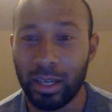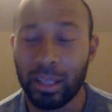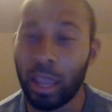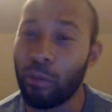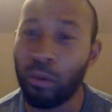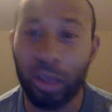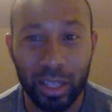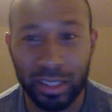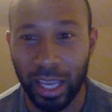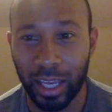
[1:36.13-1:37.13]
They
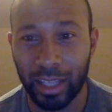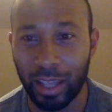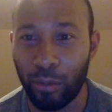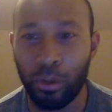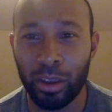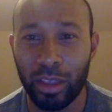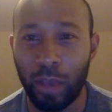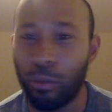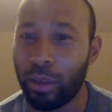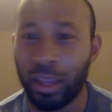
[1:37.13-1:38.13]
really taking they
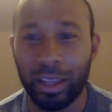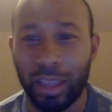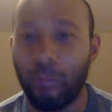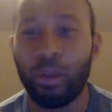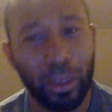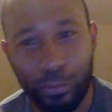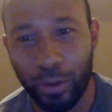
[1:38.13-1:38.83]
really